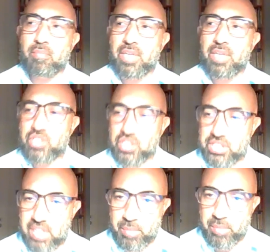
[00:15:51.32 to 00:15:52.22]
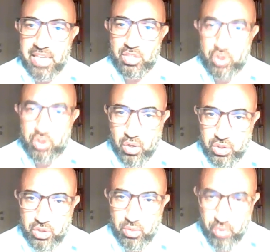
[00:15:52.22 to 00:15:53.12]
systemic and
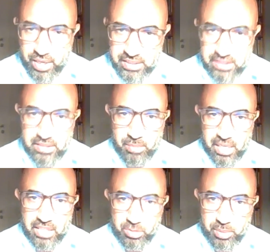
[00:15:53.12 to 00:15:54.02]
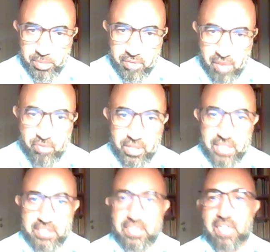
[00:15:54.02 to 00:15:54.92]
structural racism against people of African
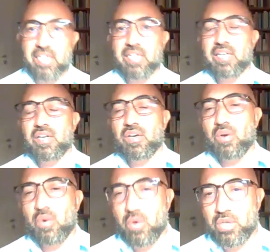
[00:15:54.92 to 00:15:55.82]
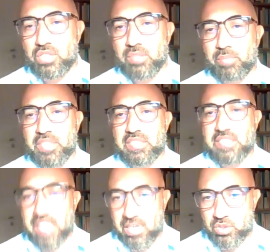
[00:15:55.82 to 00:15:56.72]
descent, ought to be
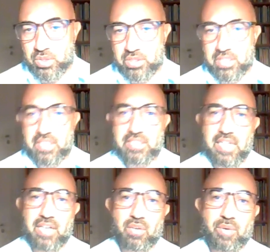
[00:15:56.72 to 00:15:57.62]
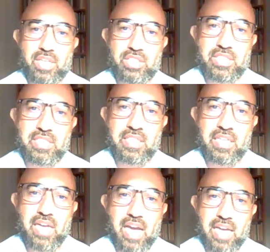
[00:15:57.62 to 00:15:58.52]
central to this declaration.
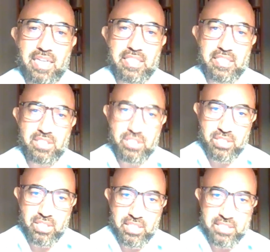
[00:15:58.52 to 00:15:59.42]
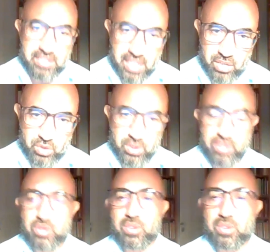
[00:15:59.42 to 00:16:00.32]
And it is certainly
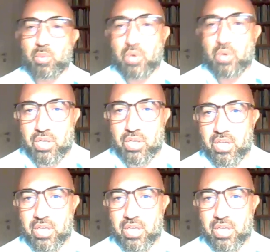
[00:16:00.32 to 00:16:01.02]
central to the work